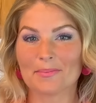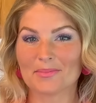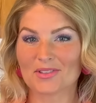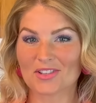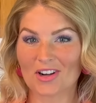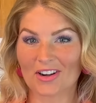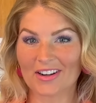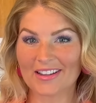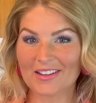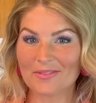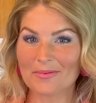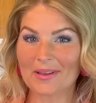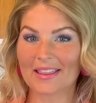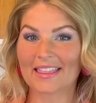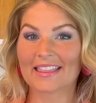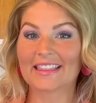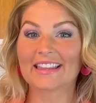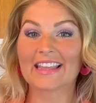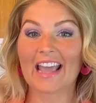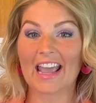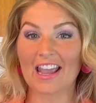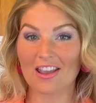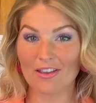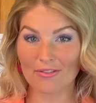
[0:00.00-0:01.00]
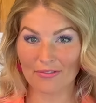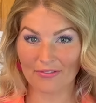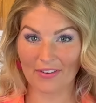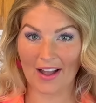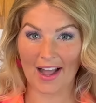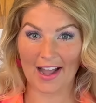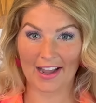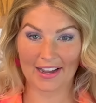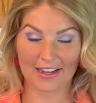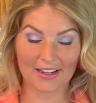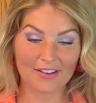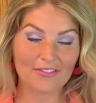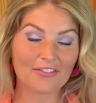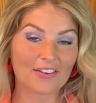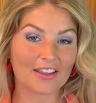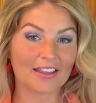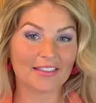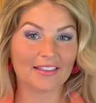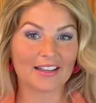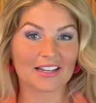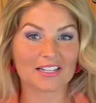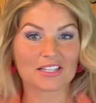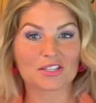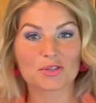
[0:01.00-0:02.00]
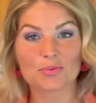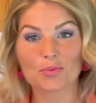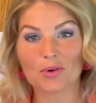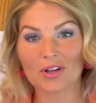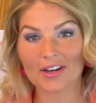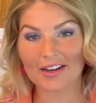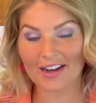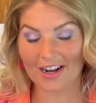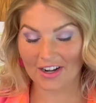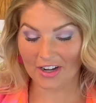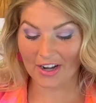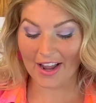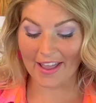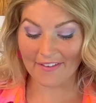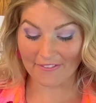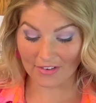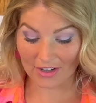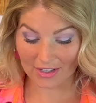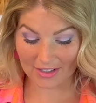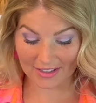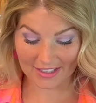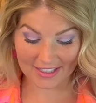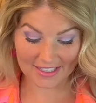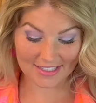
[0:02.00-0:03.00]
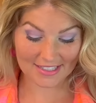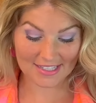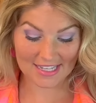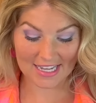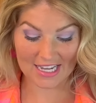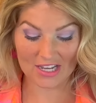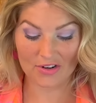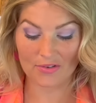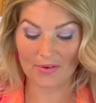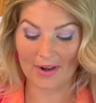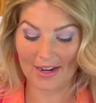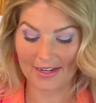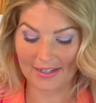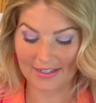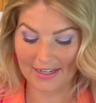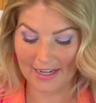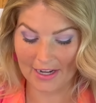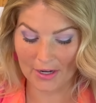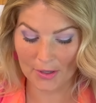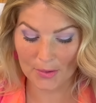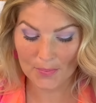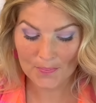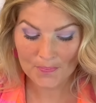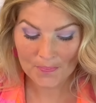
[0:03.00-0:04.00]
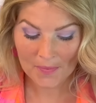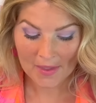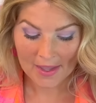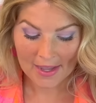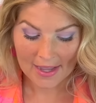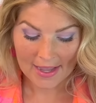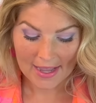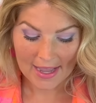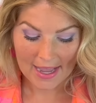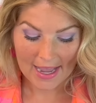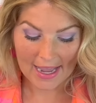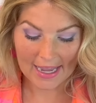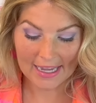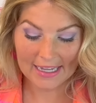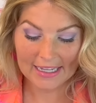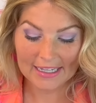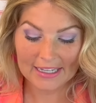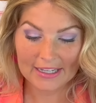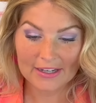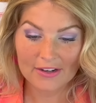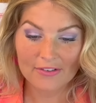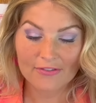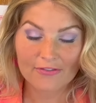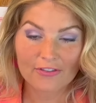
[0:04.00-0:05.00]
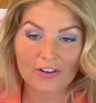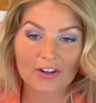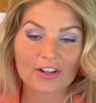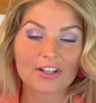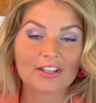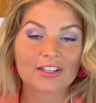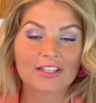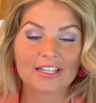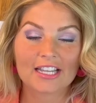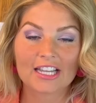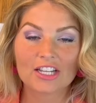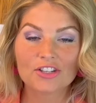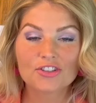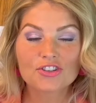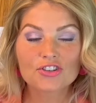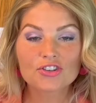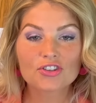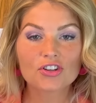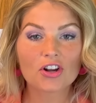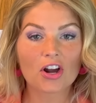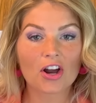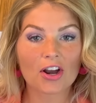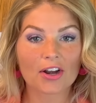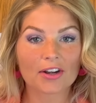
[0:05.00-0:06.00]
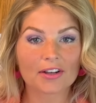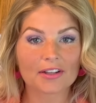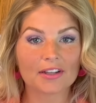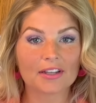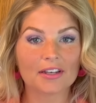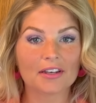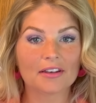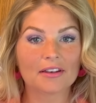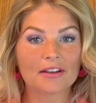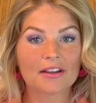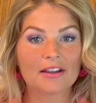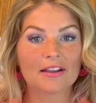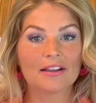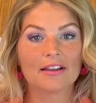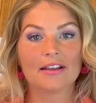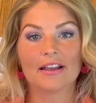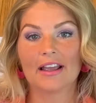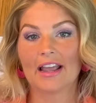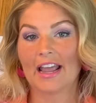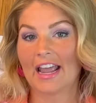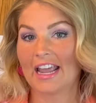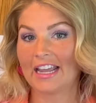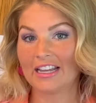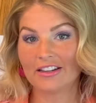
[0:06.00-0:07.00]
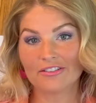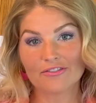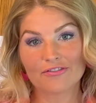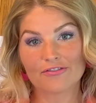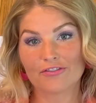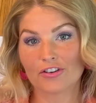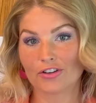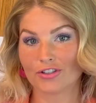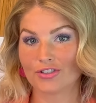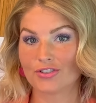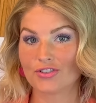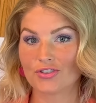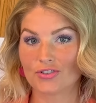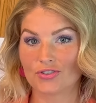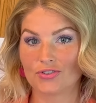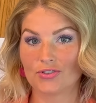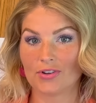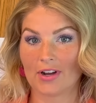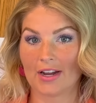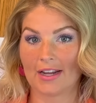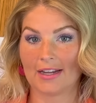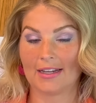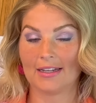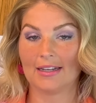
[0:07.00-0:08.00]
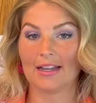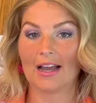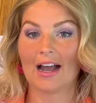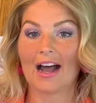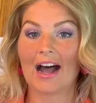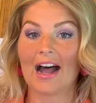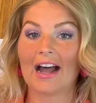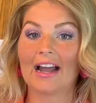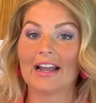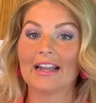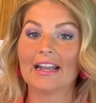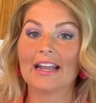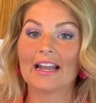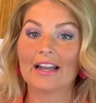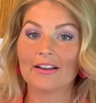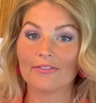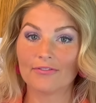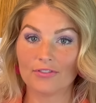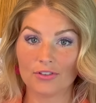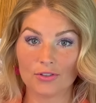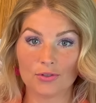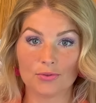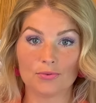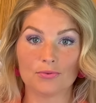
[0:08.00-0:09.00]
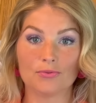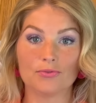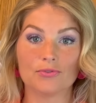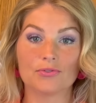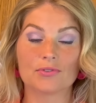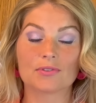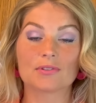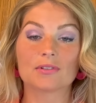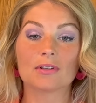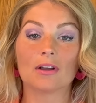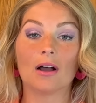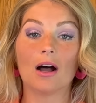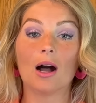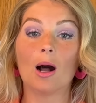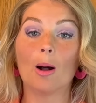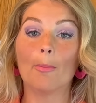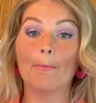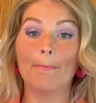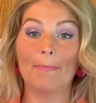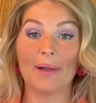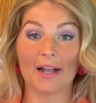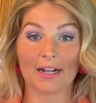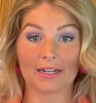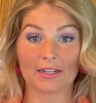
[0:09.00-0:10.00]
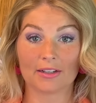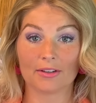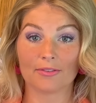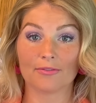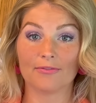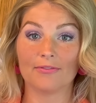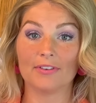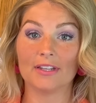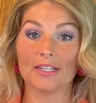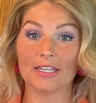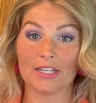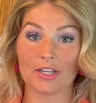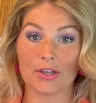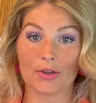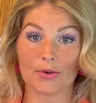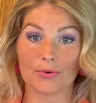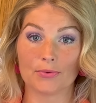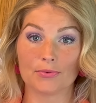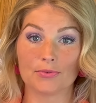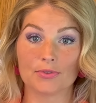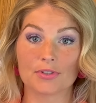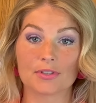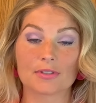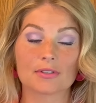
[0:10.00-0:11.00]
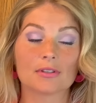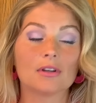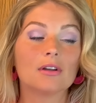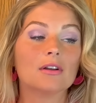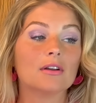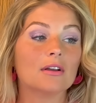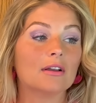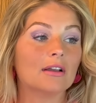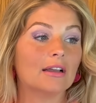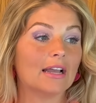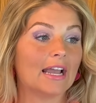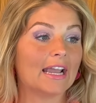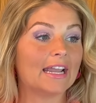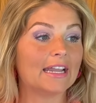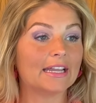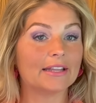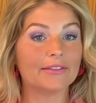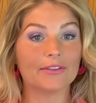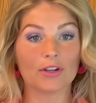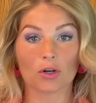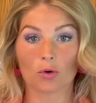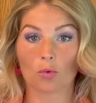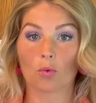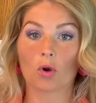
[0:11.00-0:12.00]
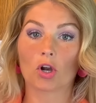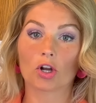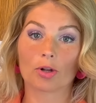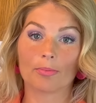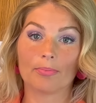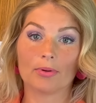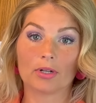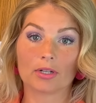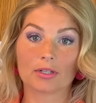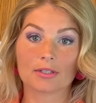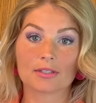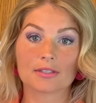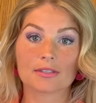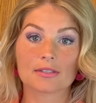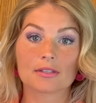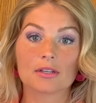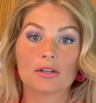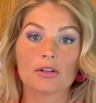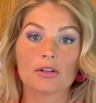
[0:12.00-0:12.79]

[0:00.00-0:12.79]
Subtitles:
starting with K-5, and that's what our Everly is in right now. And for kindergarten and 1st grade, I have used Abeka videos and their workbooks.